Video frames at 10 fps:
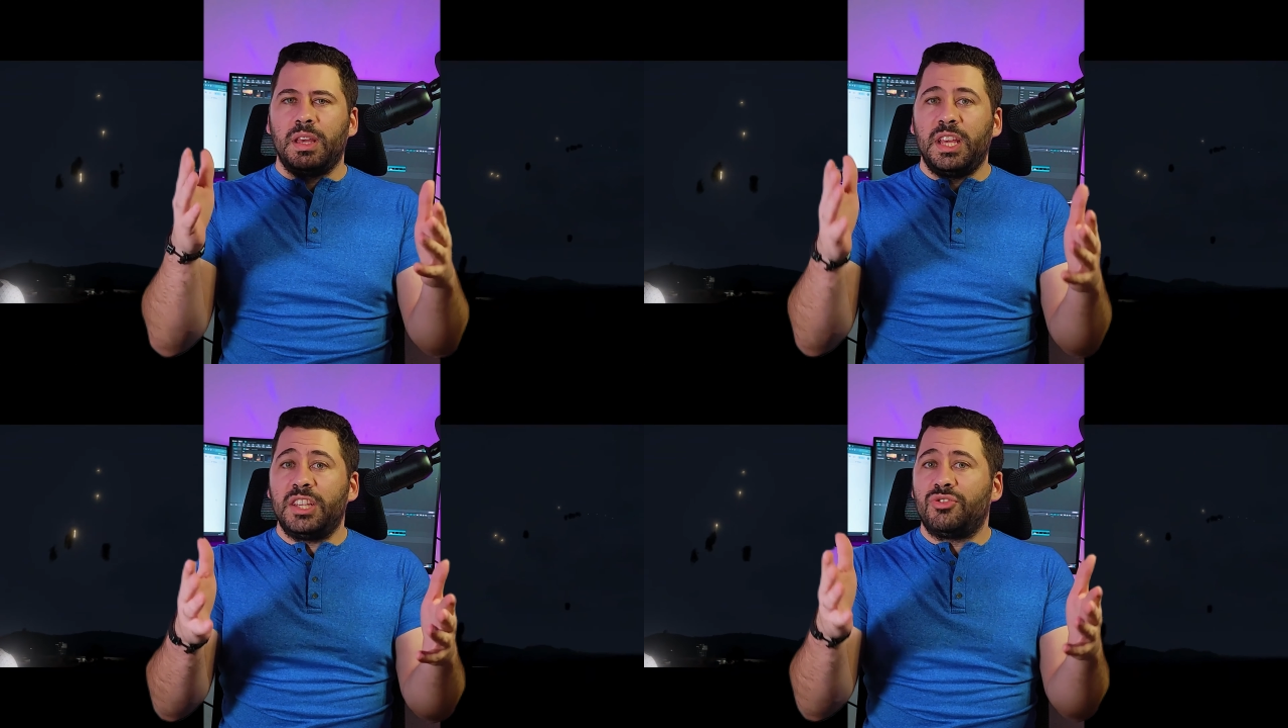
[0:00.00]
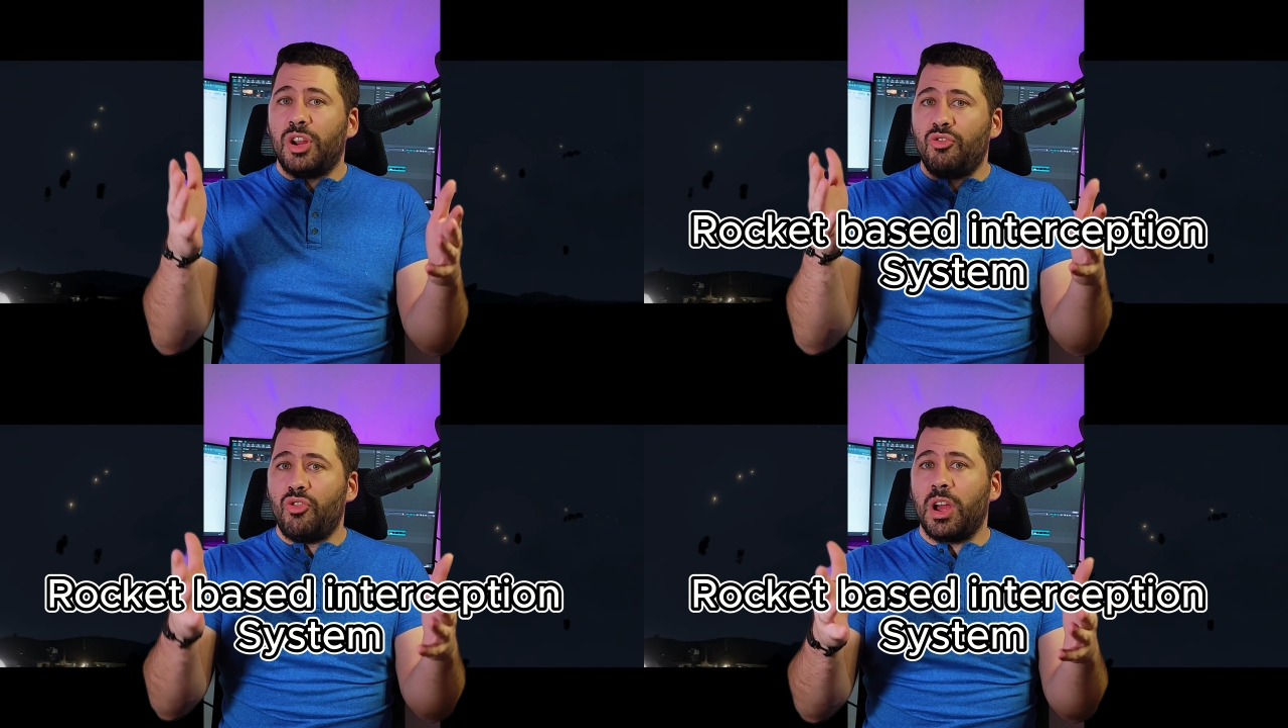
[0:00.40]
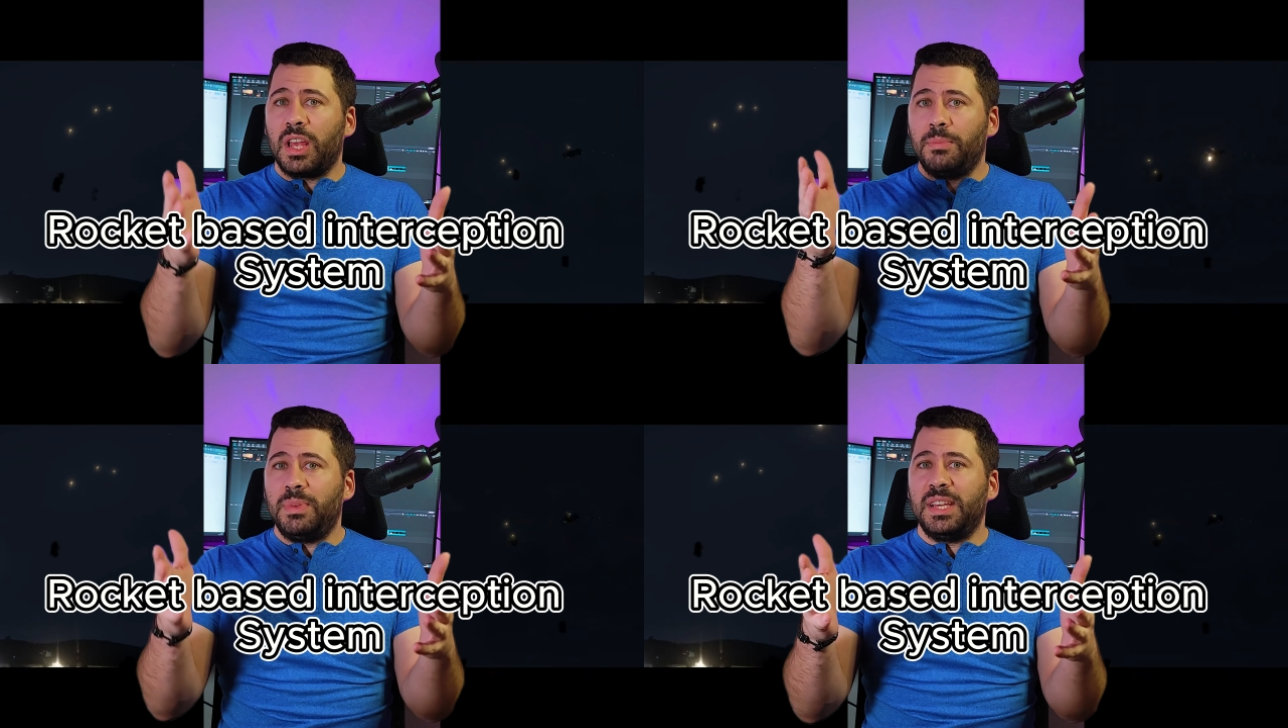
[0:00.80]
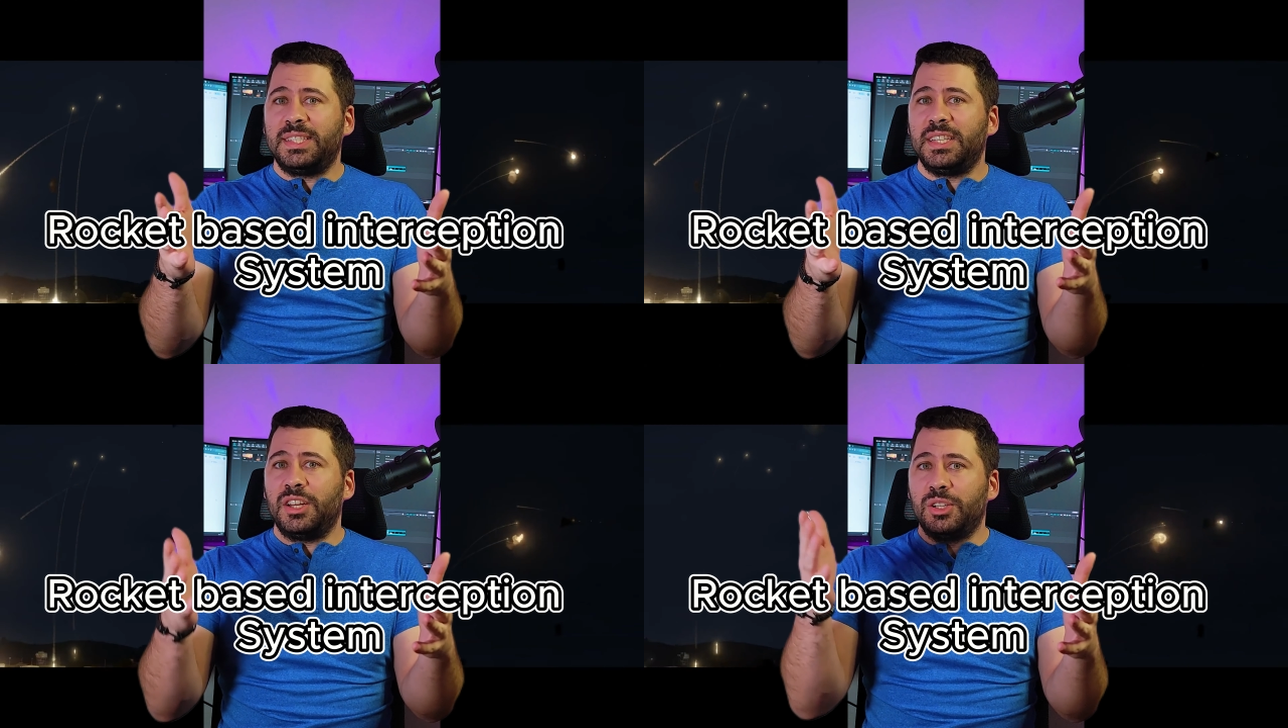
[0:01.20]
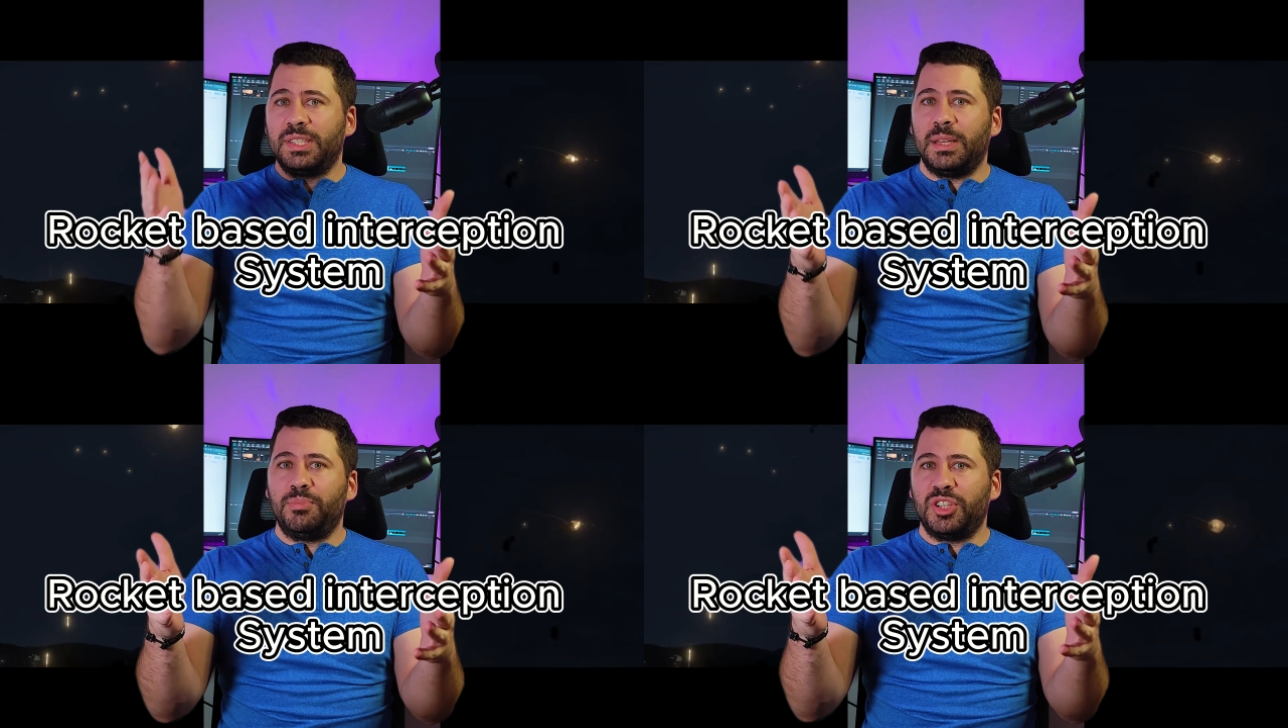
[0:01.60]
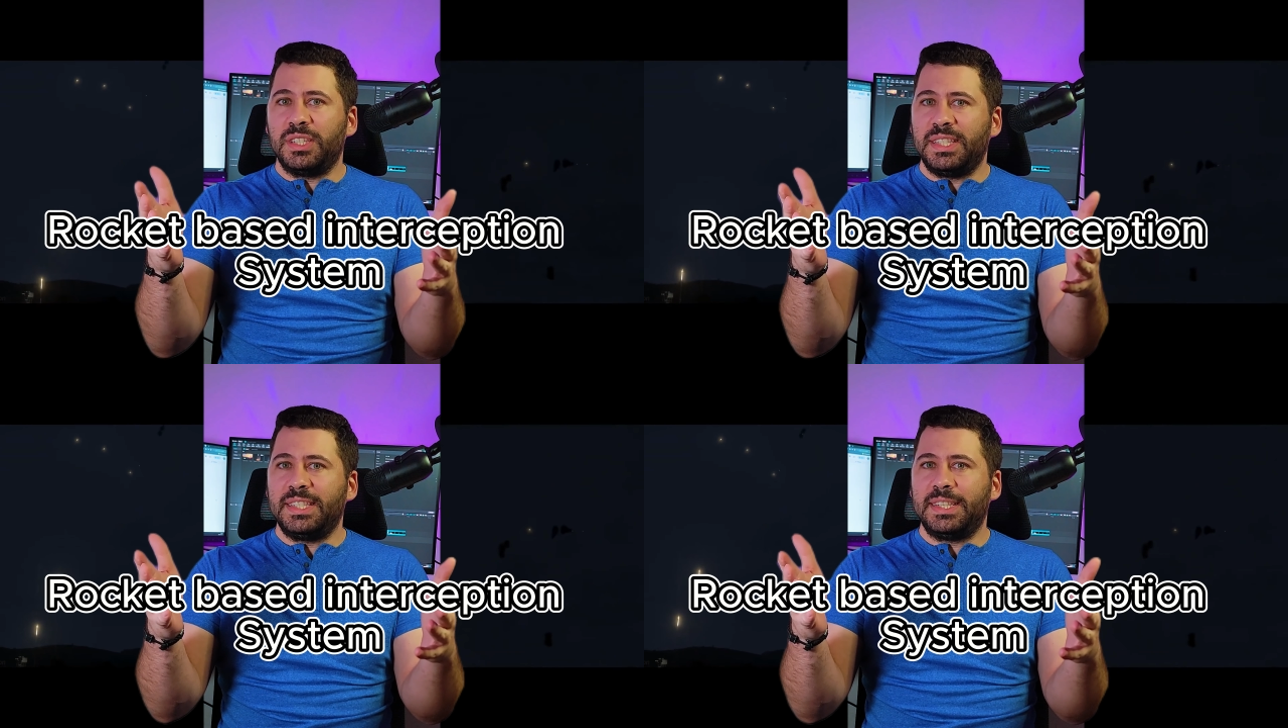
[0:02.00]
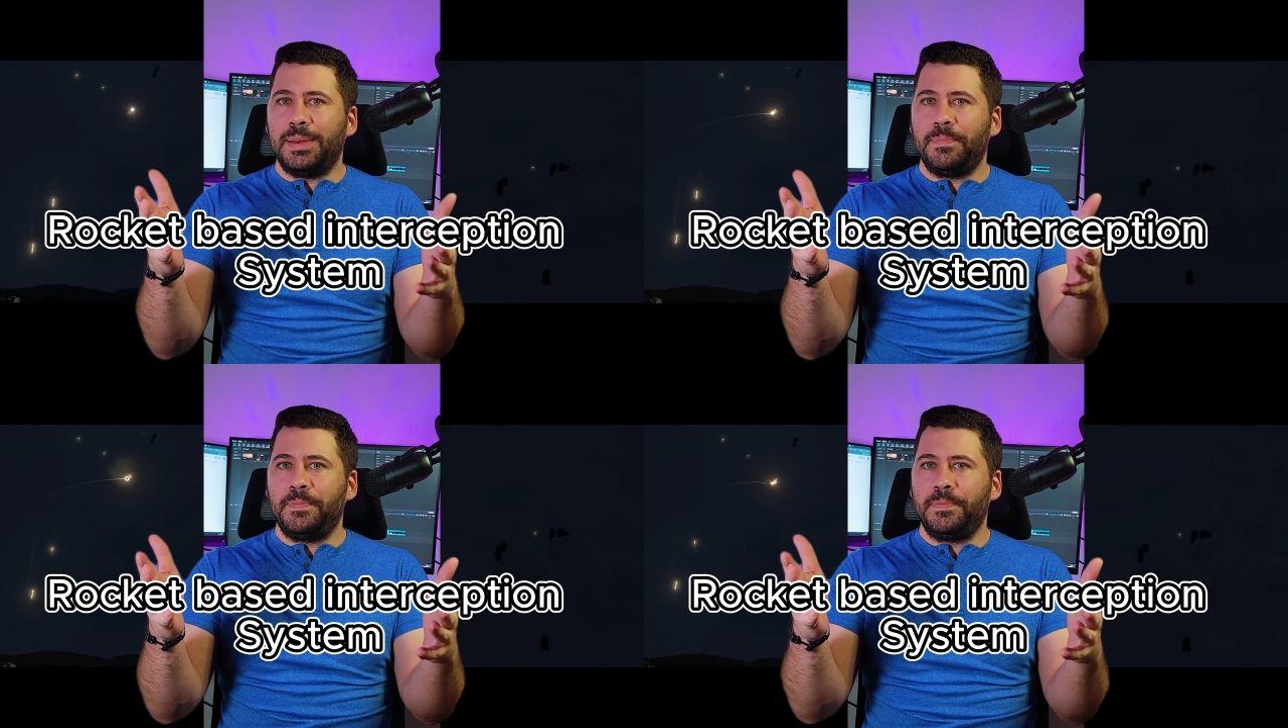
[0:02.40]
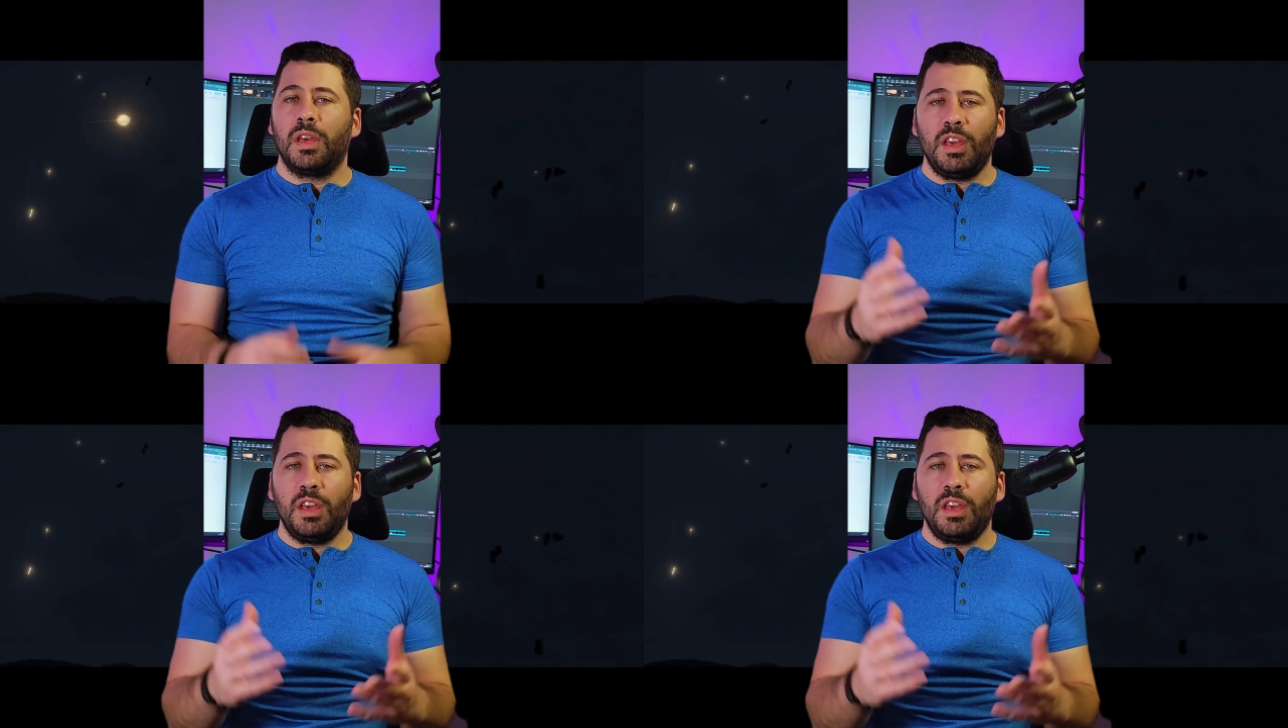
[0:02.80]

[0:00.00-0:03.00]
Israel rocket-based interception system.